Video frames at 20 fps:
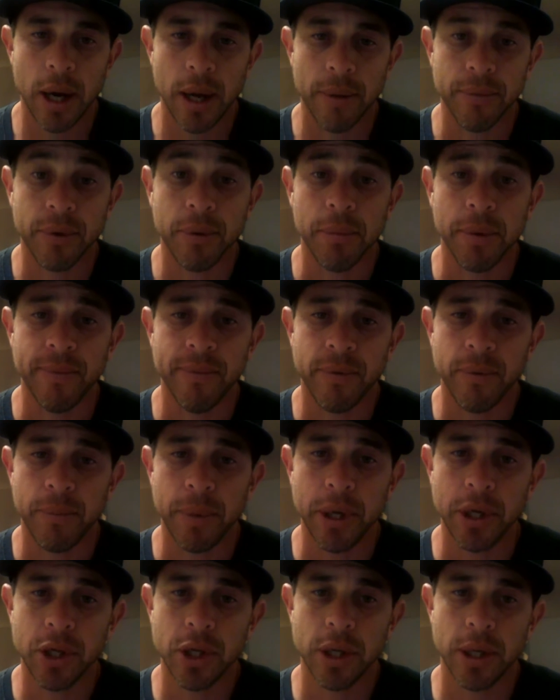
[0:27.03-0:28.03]
some
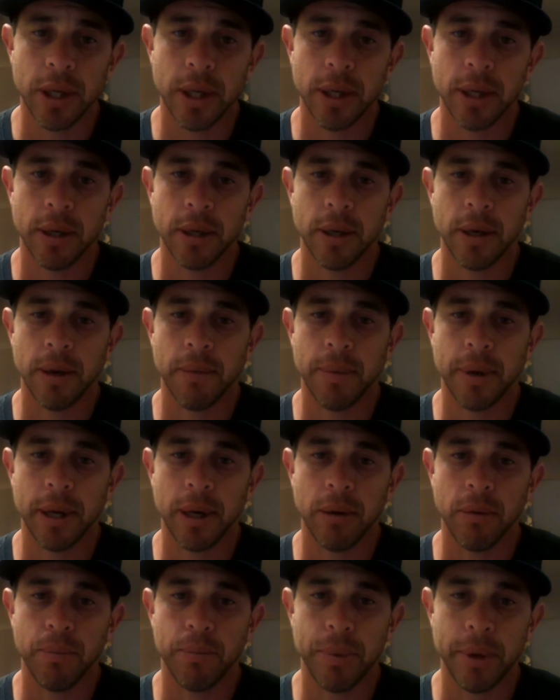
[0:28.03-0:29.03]
information about